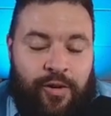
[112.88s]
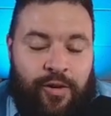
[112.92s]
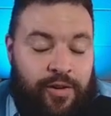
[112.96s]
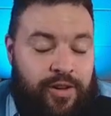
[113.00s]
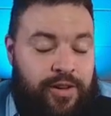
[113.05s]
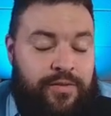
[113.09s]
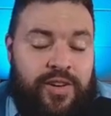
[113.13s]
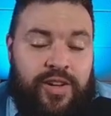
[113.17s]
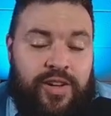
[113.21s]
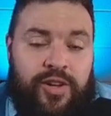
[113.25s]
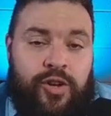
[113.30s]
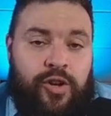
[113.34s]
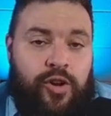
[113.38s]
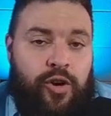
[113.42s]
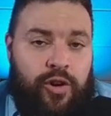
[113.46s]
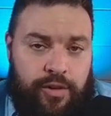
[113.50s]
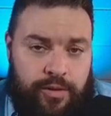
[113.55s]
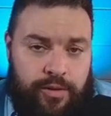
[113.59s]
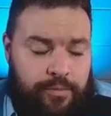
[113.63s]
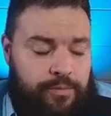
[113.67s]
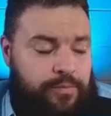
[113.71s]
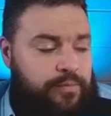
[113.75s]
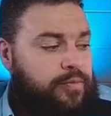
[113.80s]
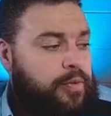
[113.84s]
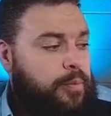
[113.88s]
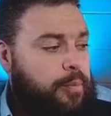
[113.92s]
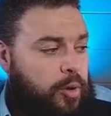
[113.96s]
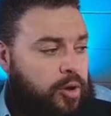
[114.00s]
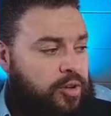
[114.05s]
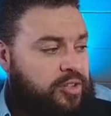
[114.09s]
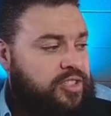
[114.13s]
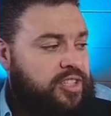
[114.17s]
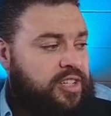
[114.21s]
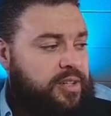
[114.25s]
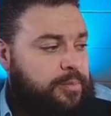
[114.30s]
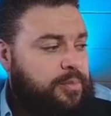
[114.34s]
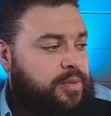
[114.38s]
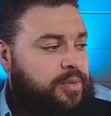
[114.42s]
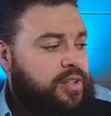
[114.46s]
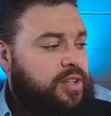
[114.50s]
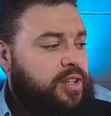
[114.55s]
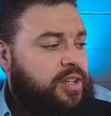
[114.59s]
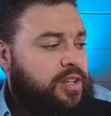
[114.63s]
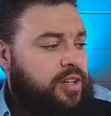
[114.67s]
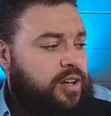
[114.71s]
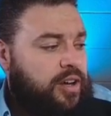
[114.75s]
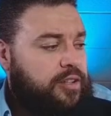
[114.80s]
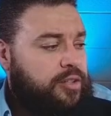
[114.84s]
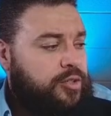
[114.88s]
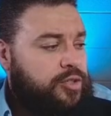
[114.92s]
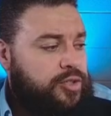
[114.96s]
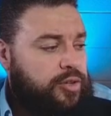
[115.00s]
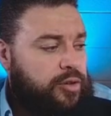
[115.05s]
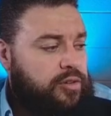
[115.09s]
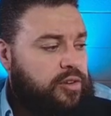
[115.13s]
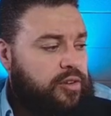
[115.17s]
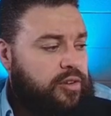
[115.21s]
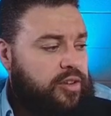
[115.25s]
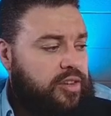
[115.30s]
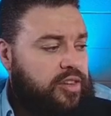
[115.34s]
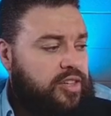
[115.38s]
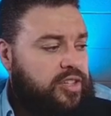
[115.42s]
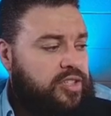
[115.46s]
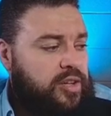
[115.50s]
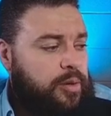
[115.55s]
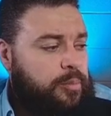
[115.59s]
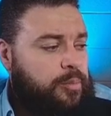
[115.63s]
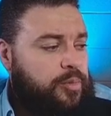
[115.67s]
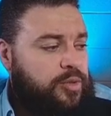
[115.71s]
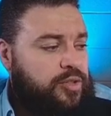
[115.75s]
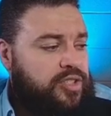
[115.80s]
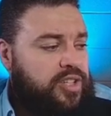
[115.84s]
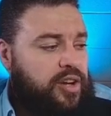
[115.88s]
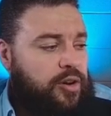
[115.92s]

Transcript: or even a good football team. You start to look at these numbers.